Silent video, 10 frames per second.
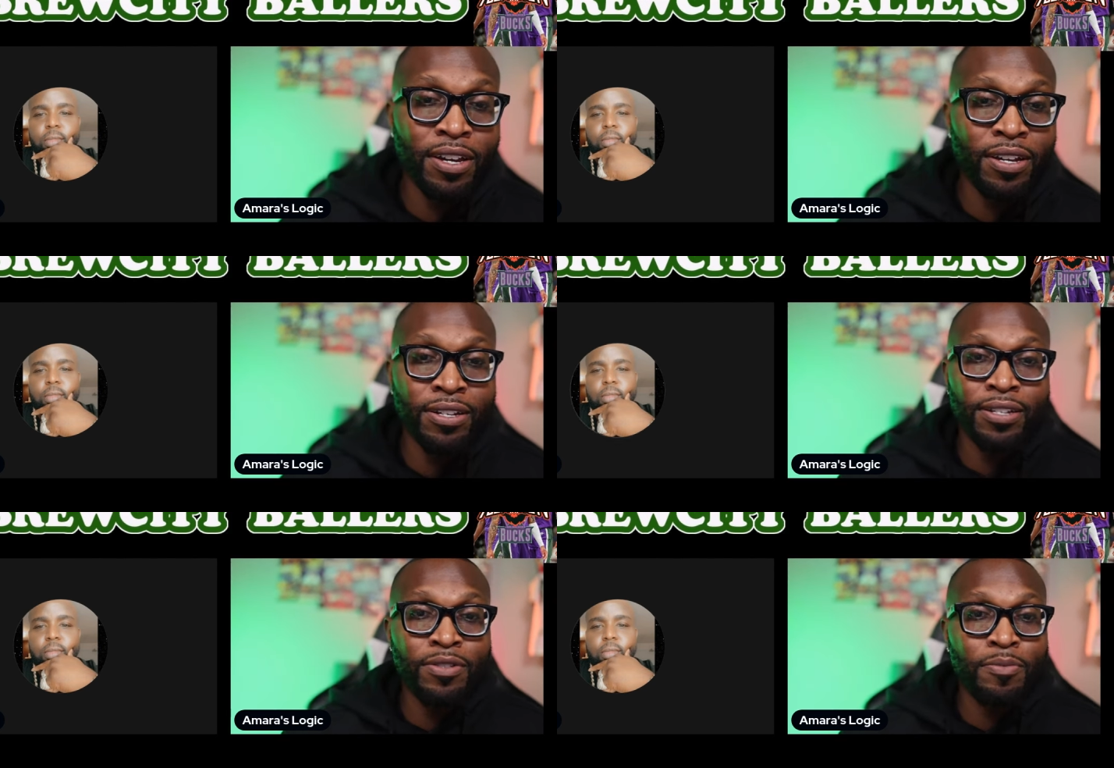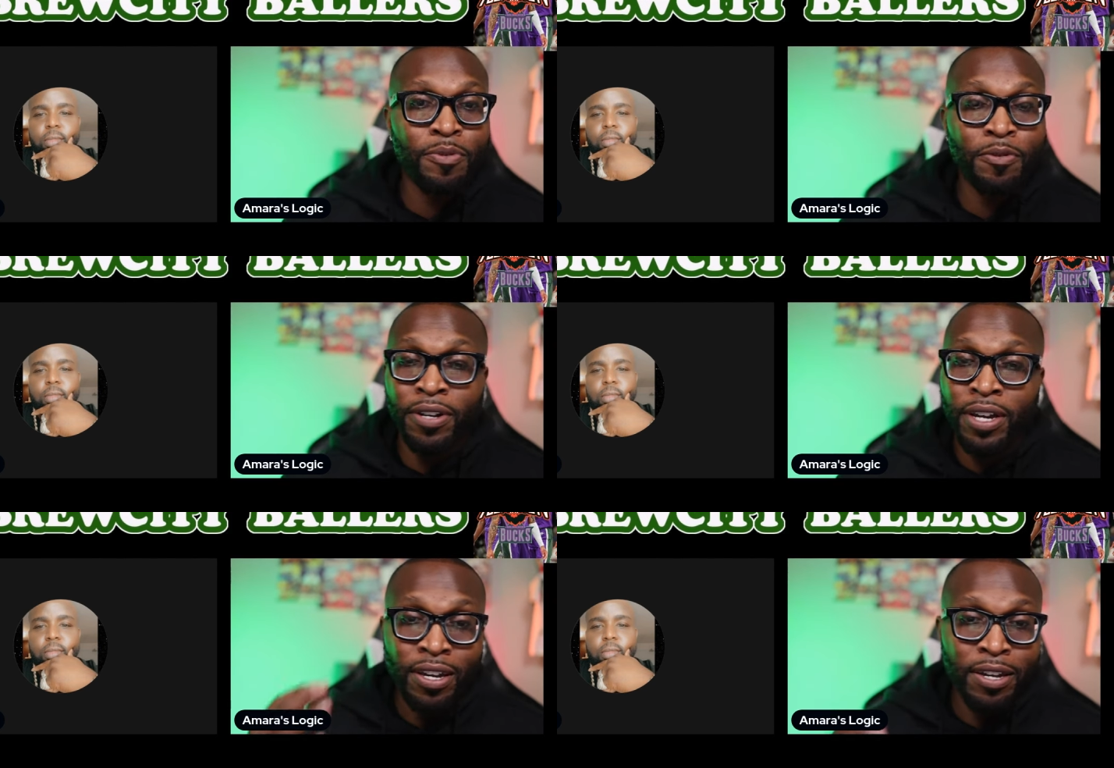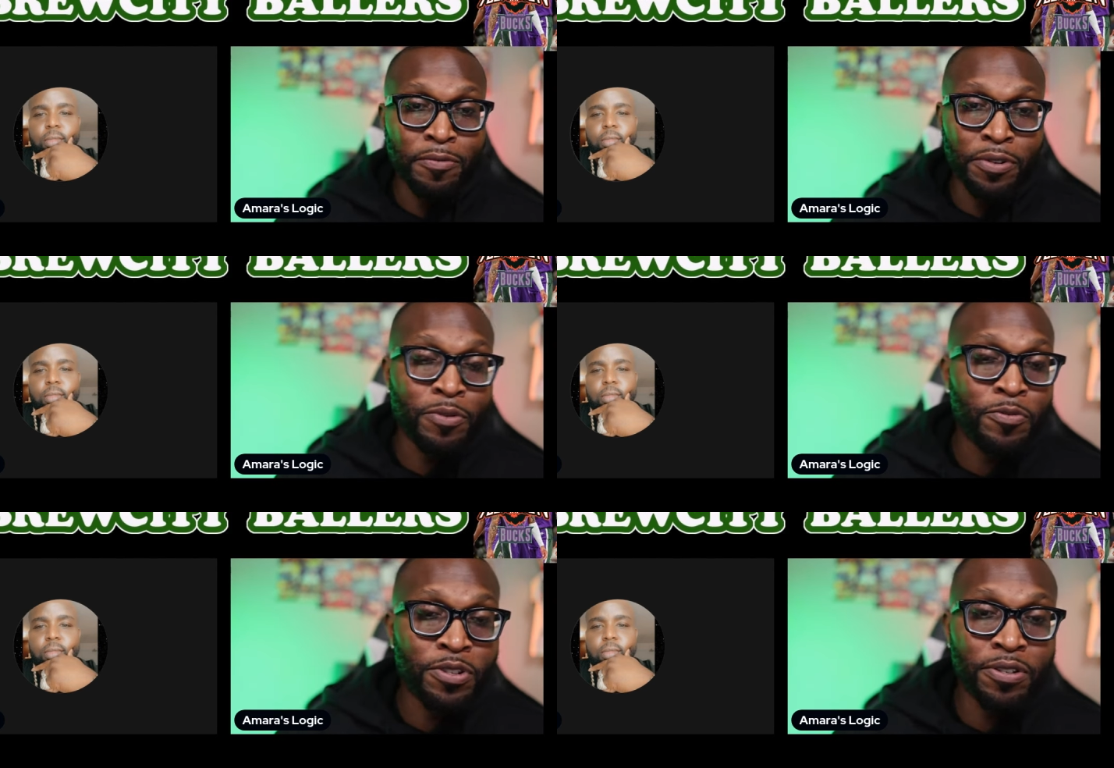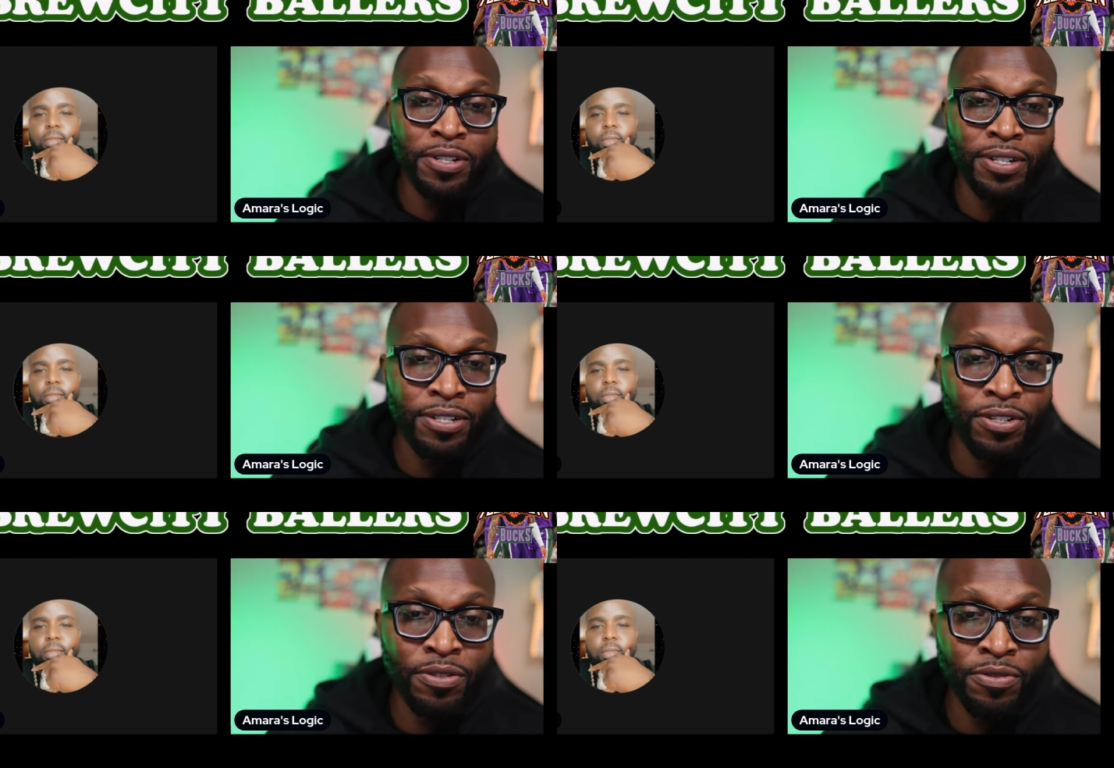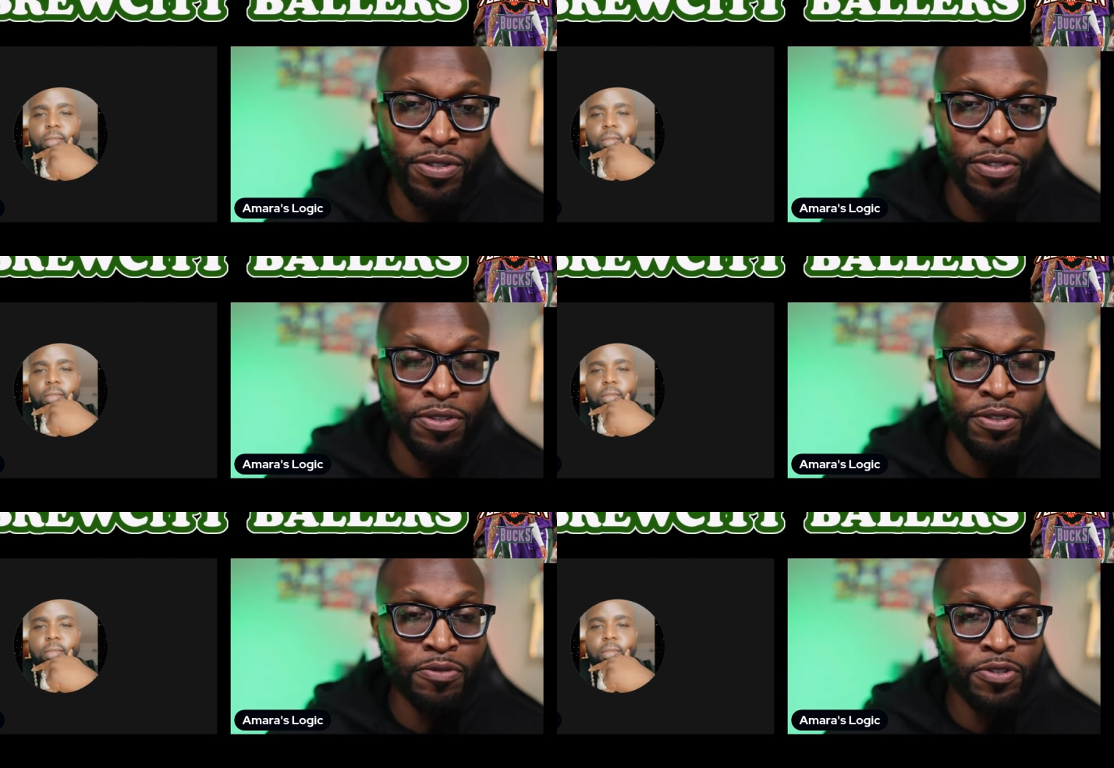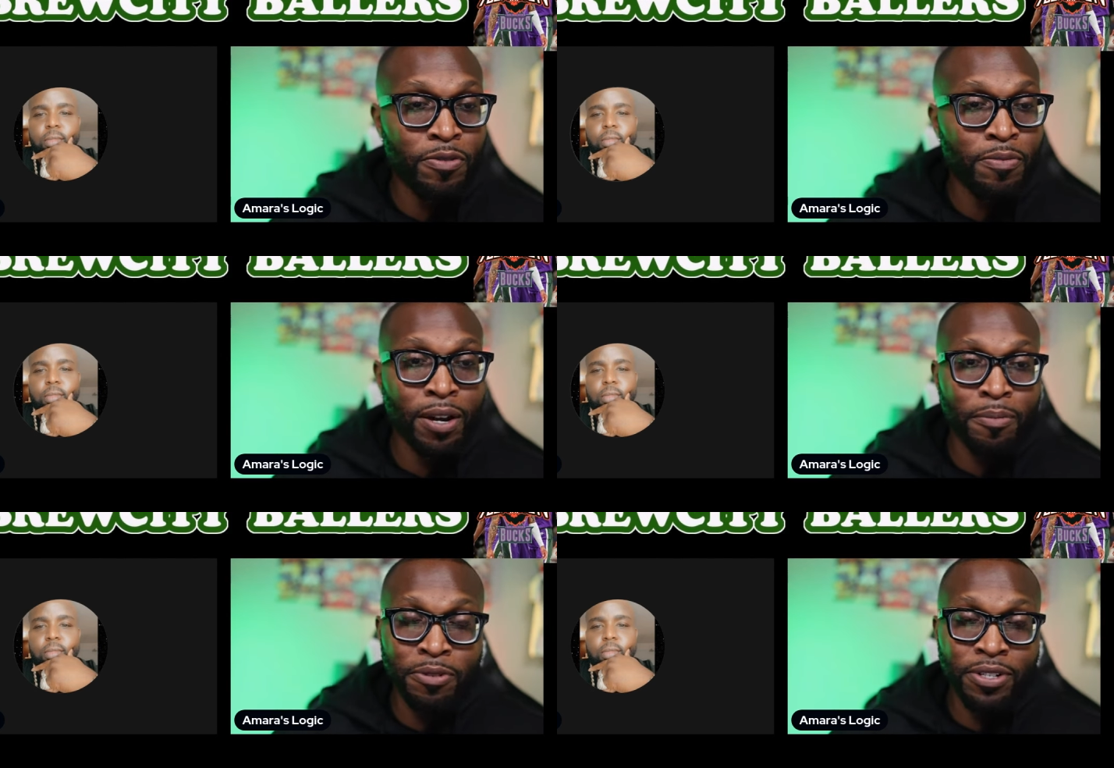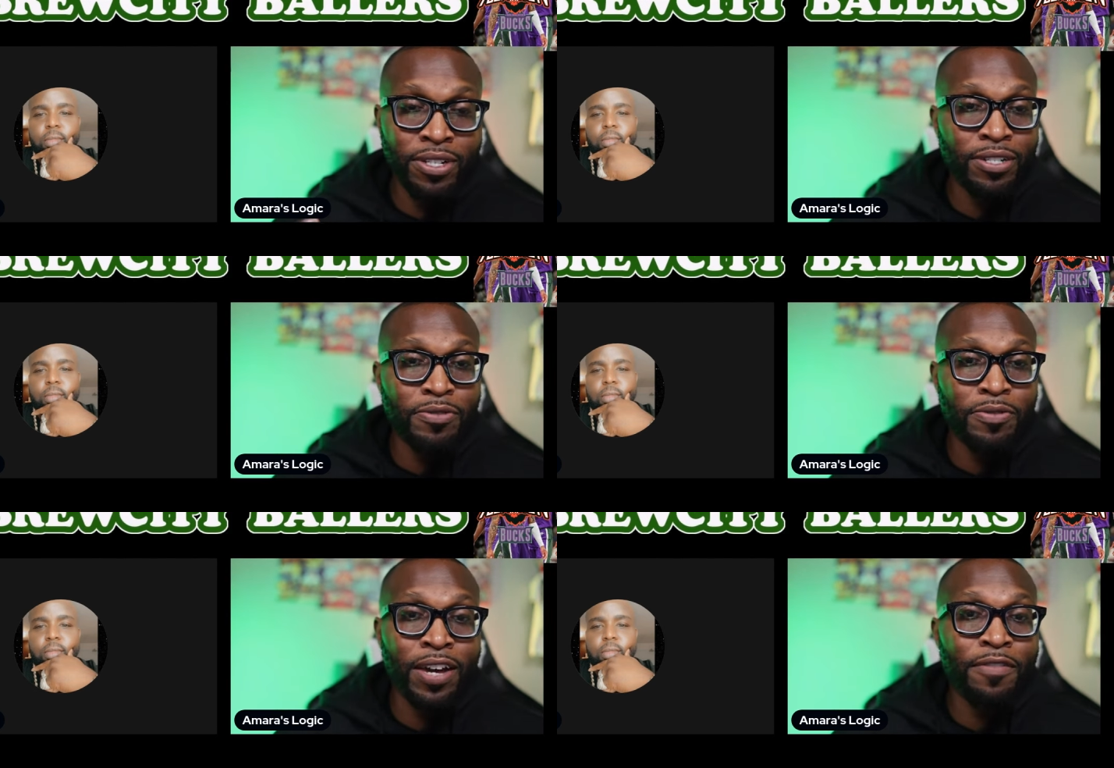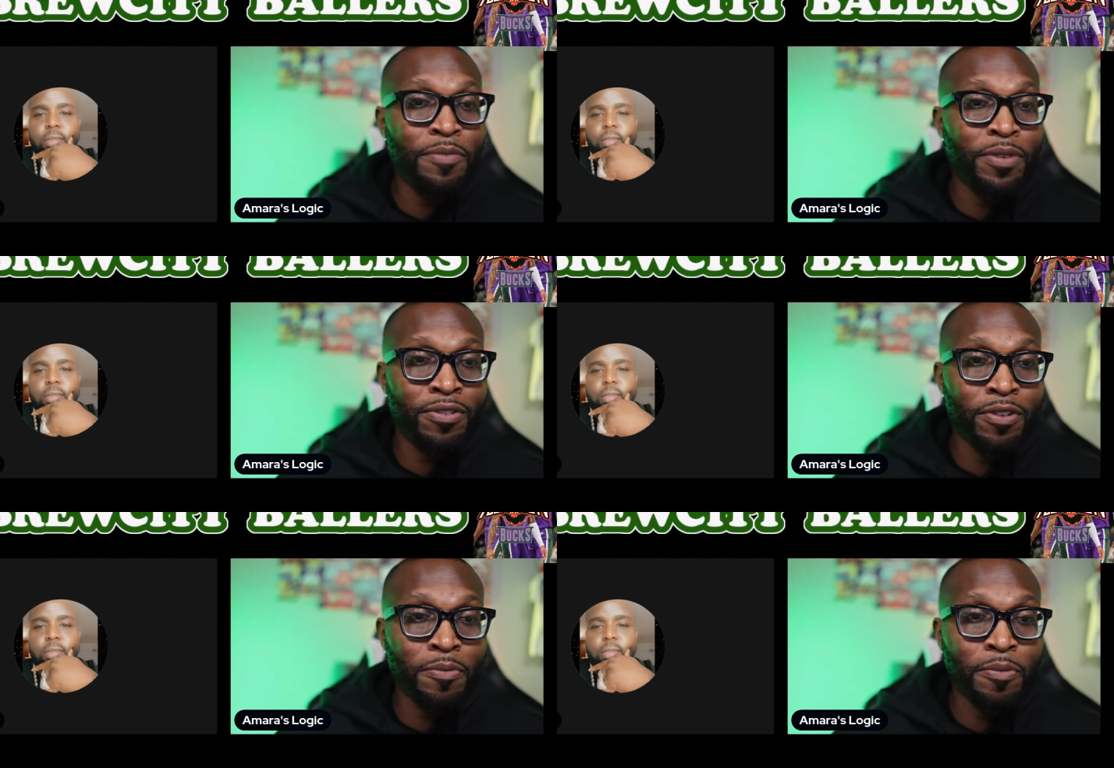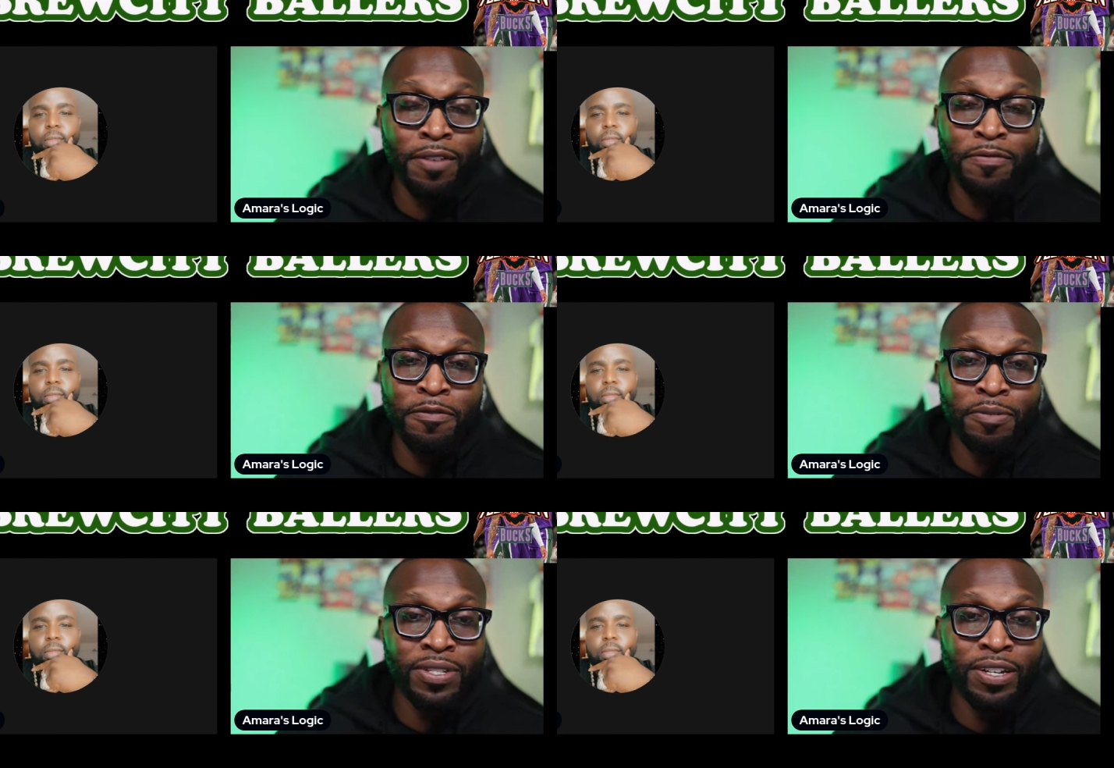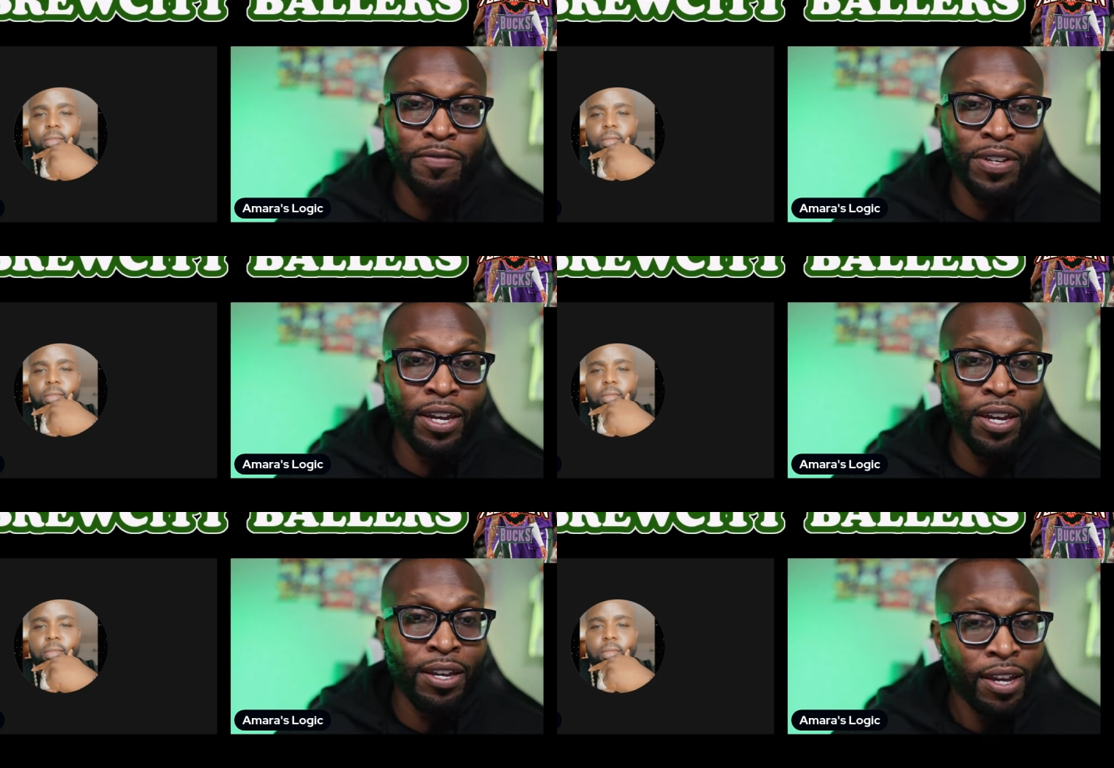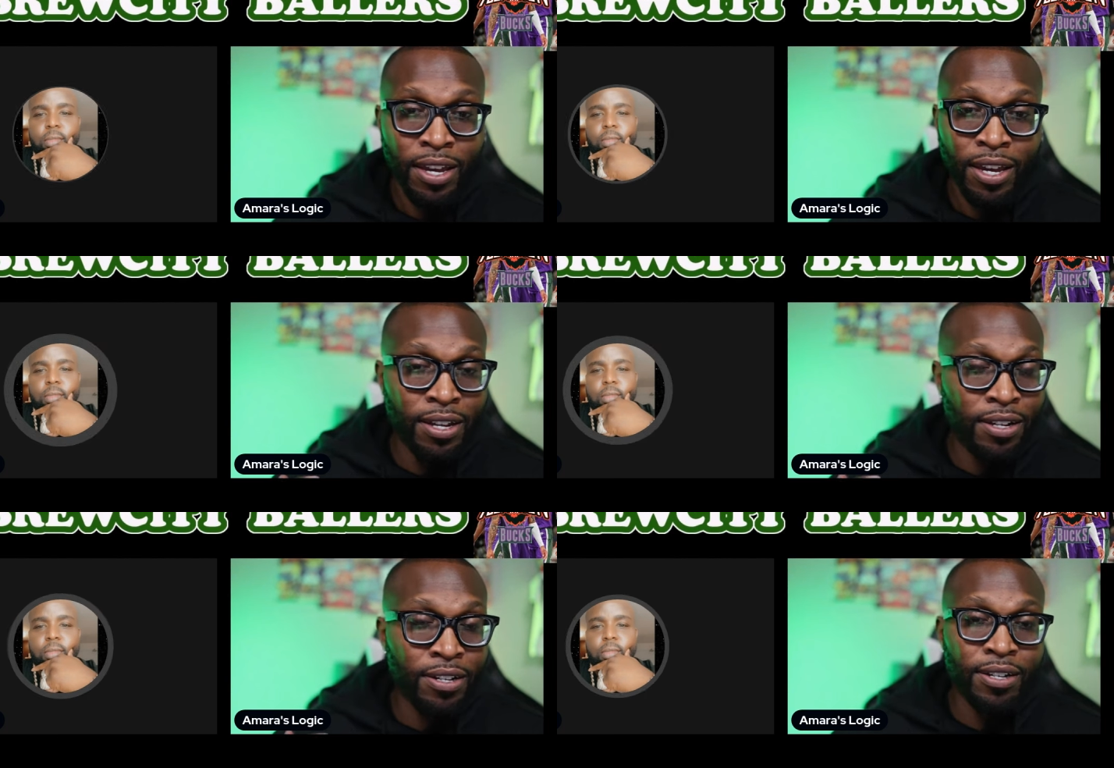Speaker 1: and his support. He one of the real good dudes on YouTube. I appreciate you having me on your platform, 78. Yes, and, sir.